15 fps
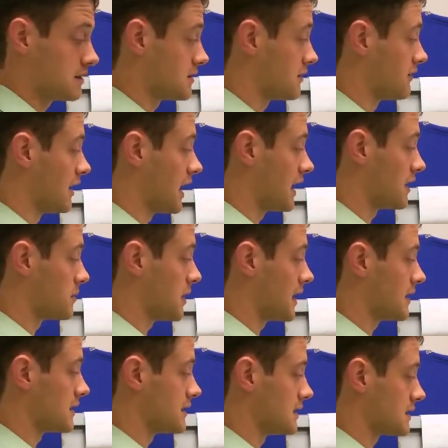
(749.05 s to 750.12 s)
divided
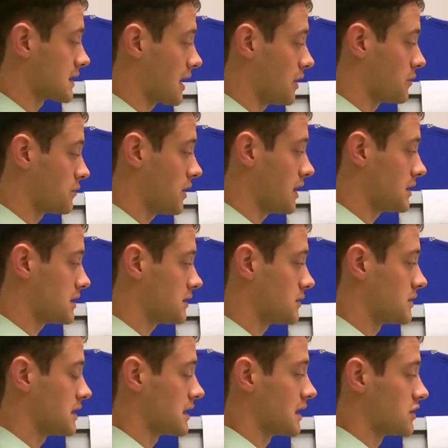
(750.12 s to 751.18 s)
by the discount rate
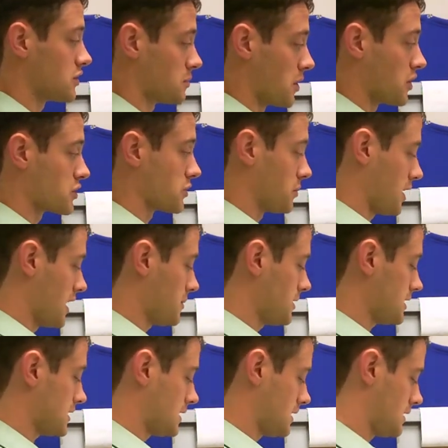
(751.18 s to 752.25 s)
to get your partial
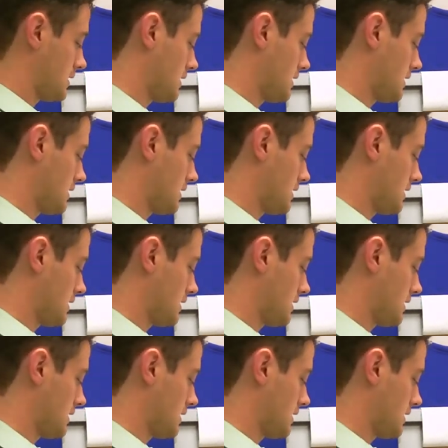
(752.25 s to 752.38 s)
payment.